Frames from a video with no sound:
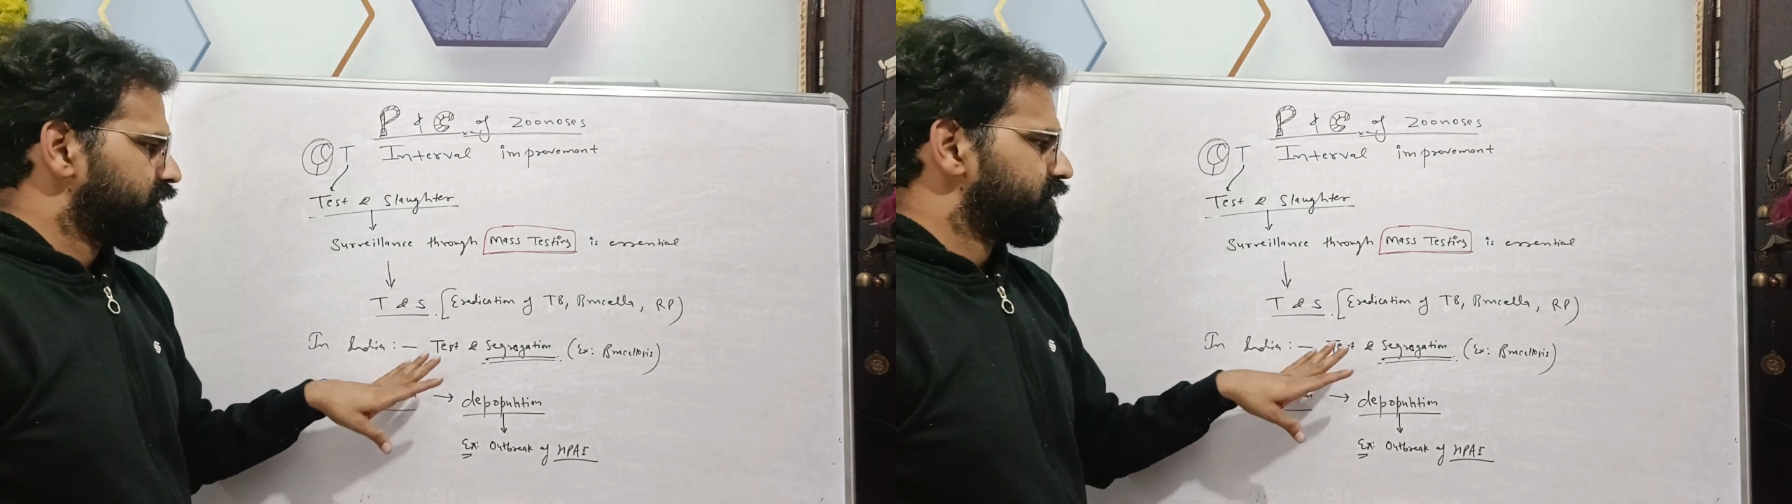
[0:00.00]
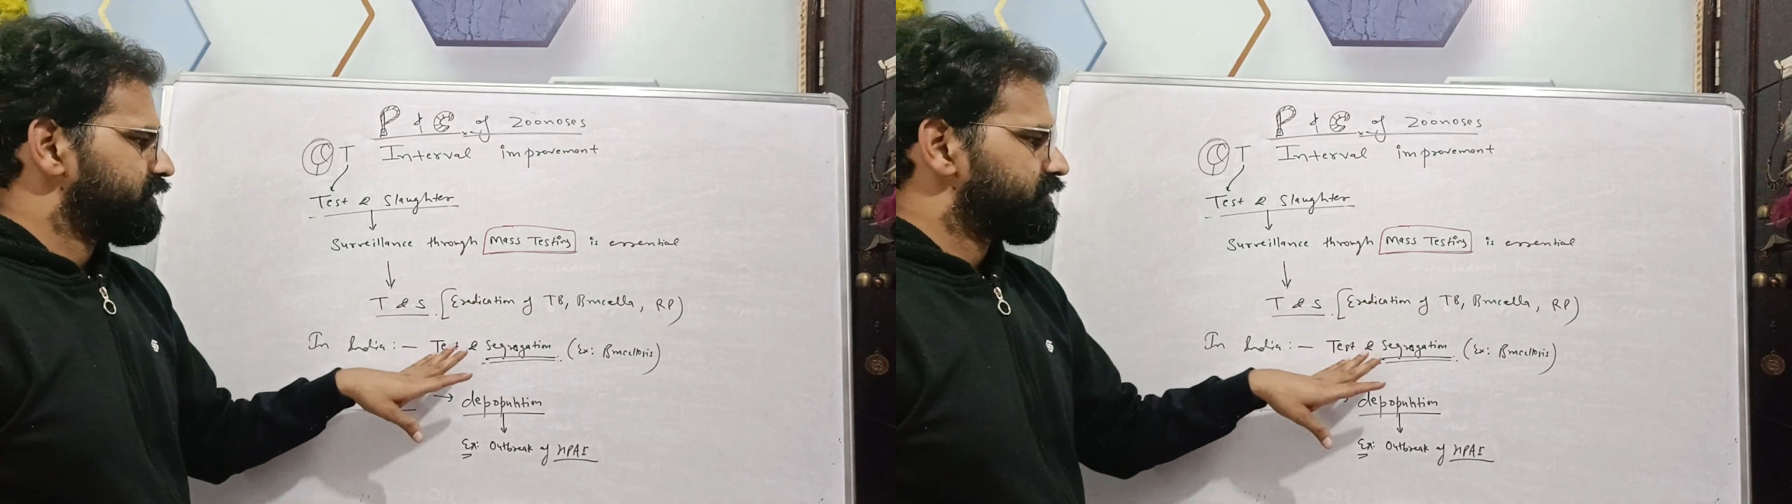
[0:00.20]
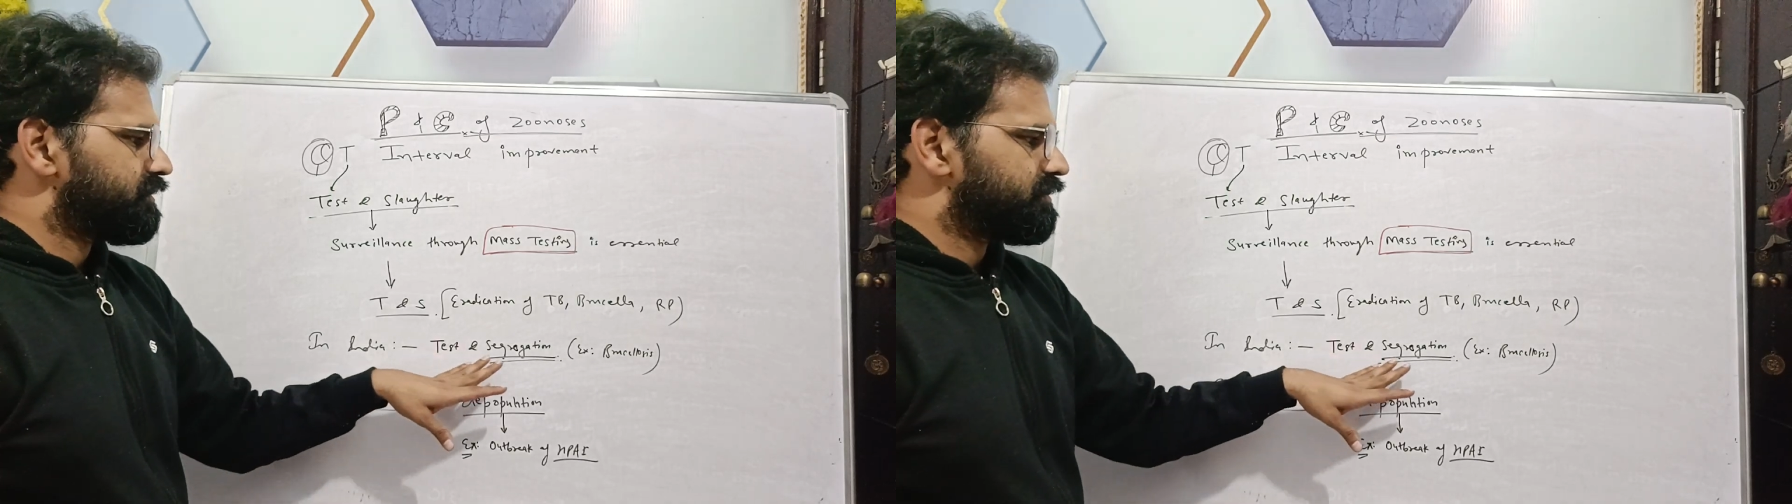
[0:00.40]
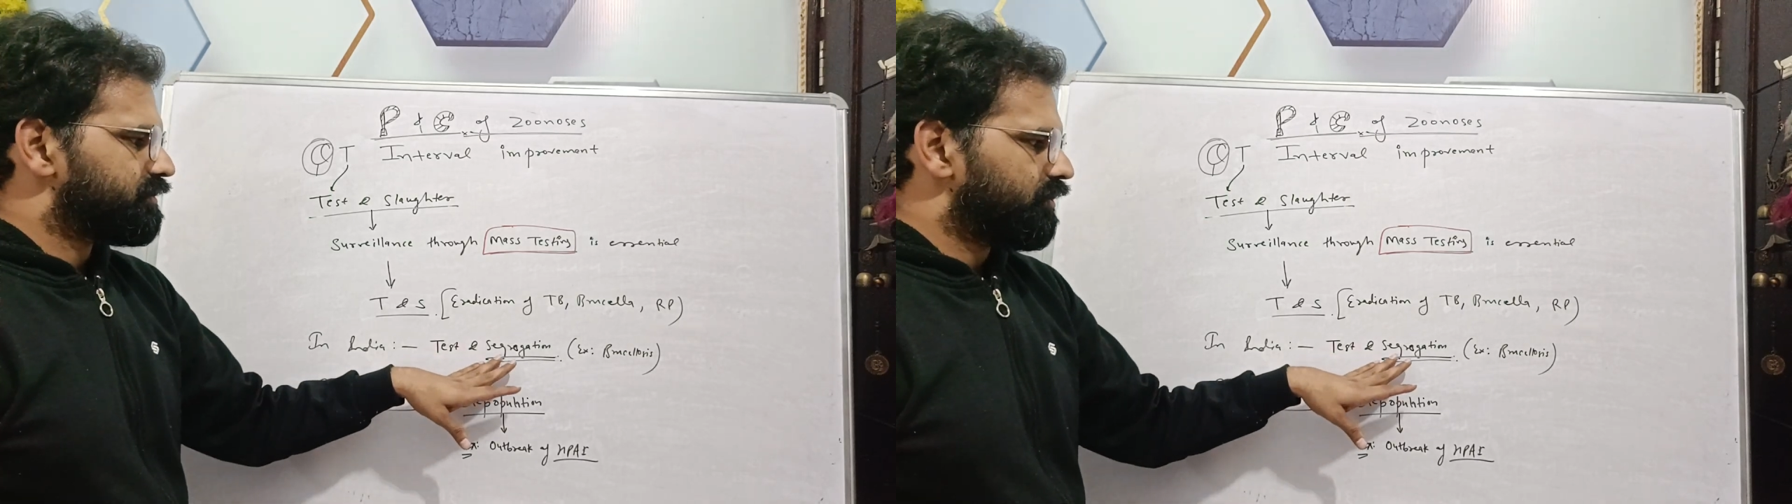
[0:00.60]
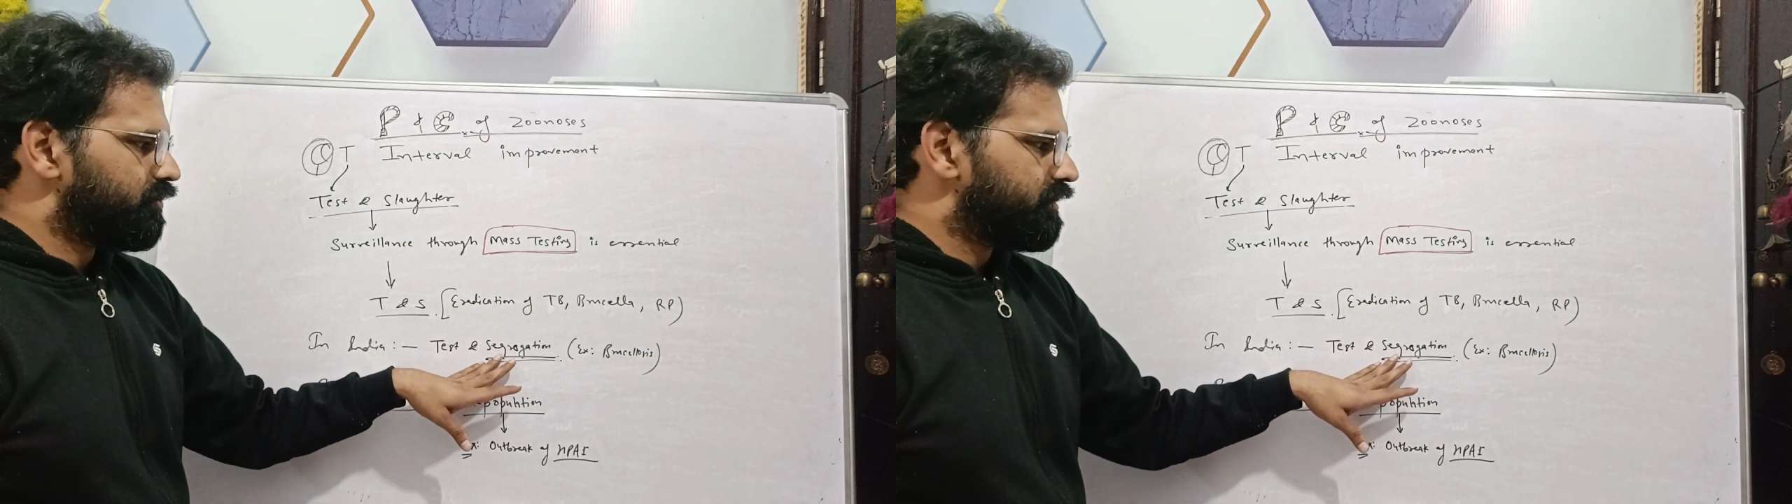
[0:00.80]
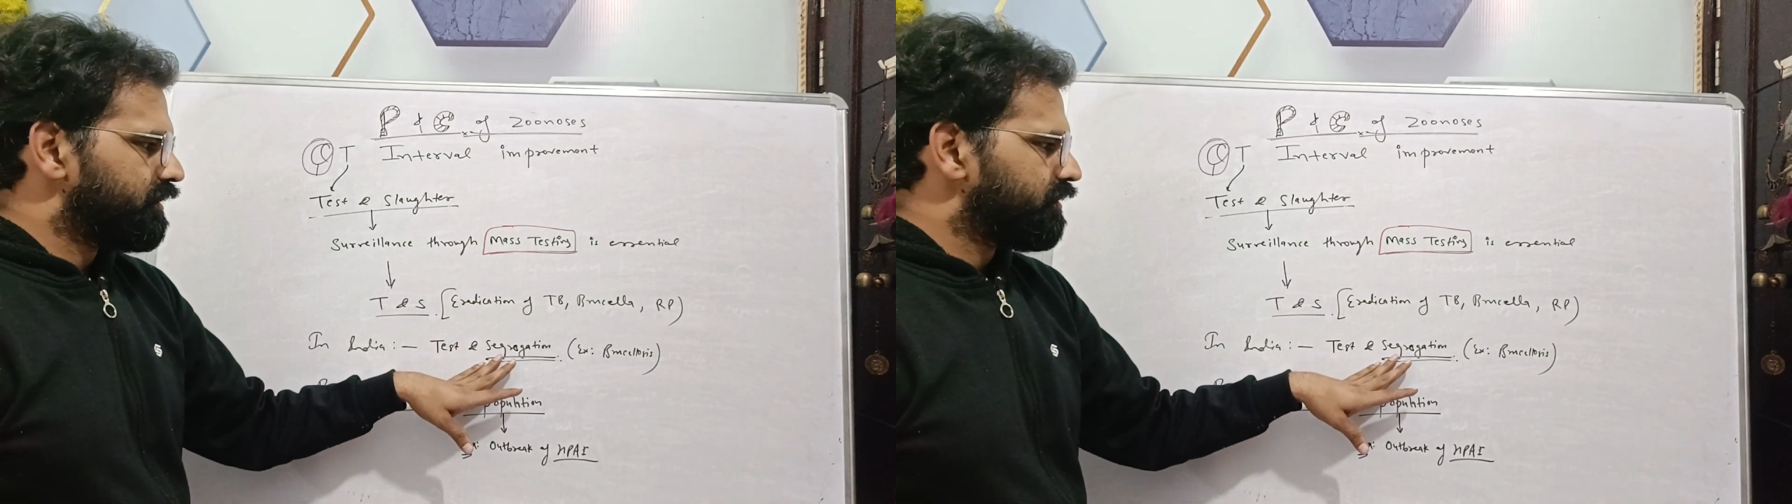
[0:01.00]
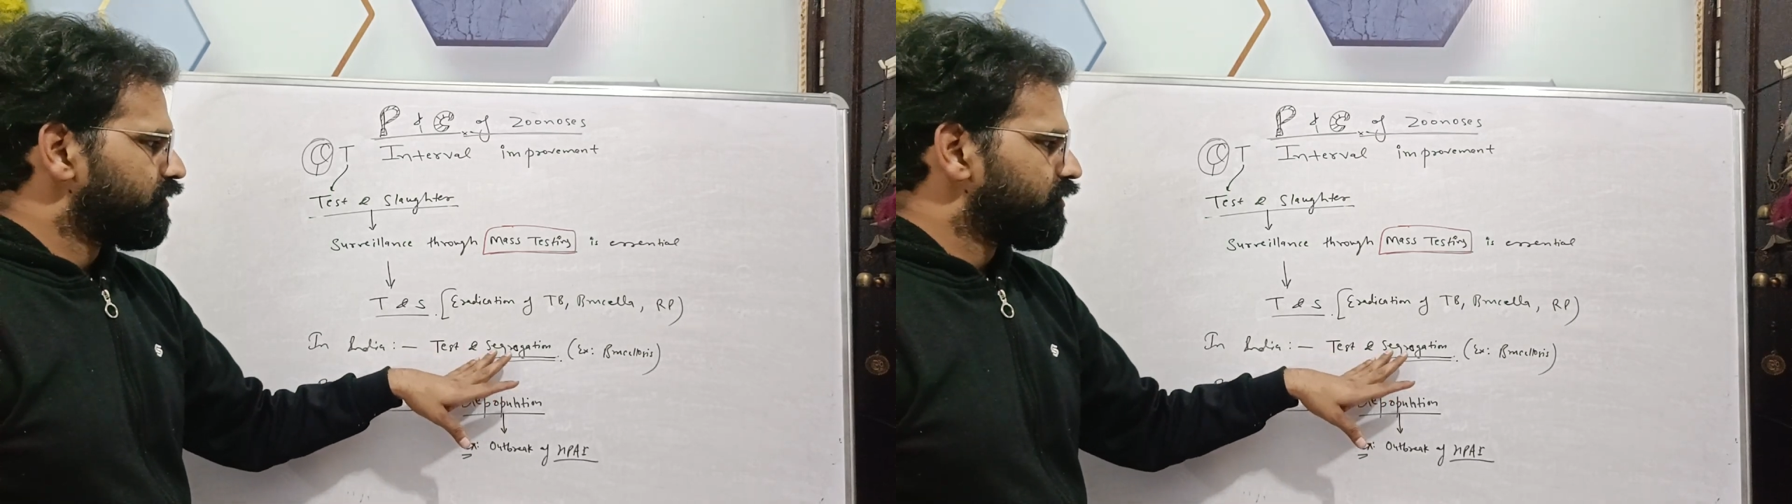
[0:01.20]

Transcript: this slaughter